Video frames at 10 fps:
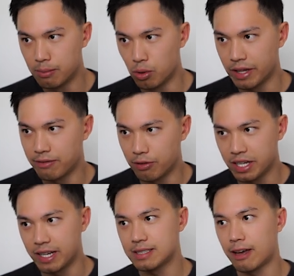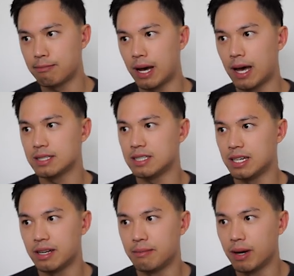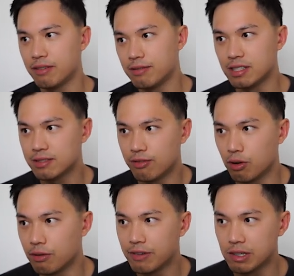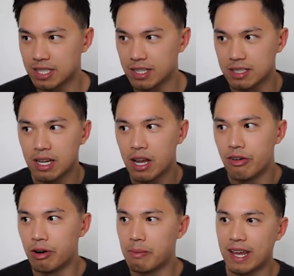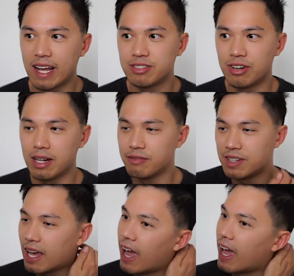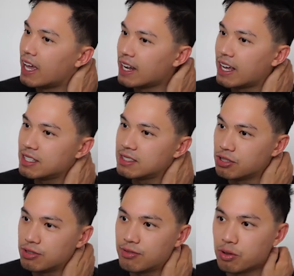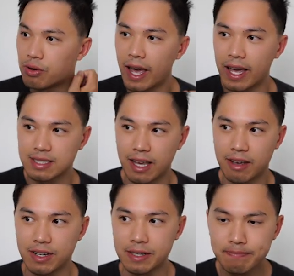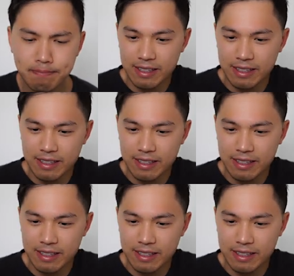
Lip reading: More than 40 years have passed, yet Buffett's 4 filters remain as relevant and as useful as ever.